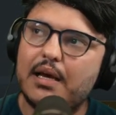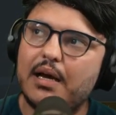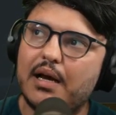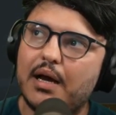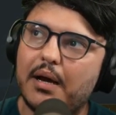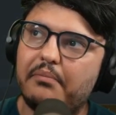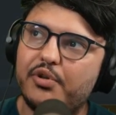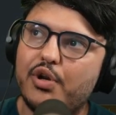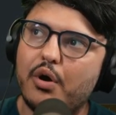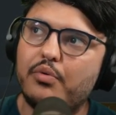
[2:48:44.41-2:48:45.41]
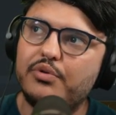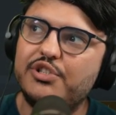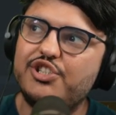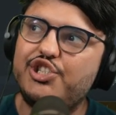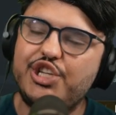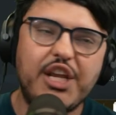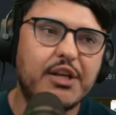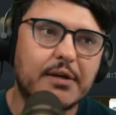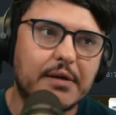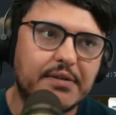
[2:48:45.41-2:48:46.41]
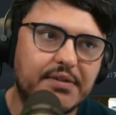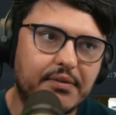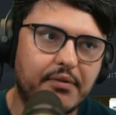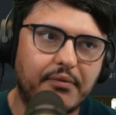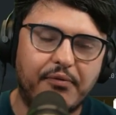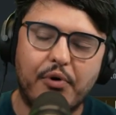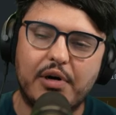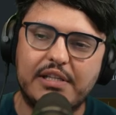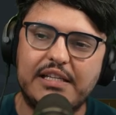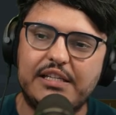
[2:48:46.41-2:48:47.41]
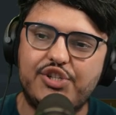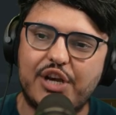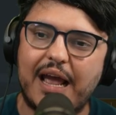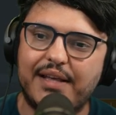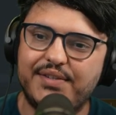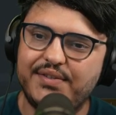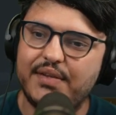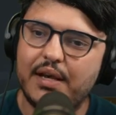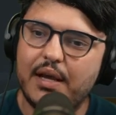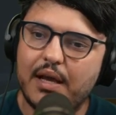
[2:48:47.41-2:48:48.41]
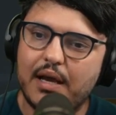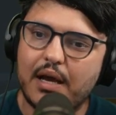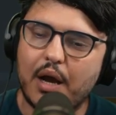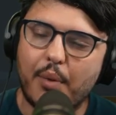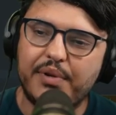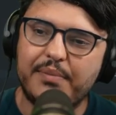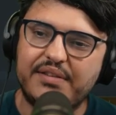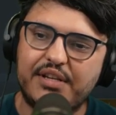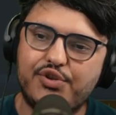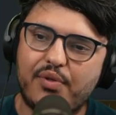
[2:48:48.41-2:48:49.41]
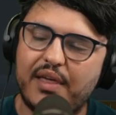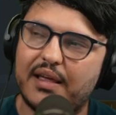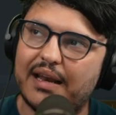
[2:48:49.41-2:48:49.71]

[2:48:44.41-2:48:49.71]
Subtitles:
genius 4D chess optimization thing.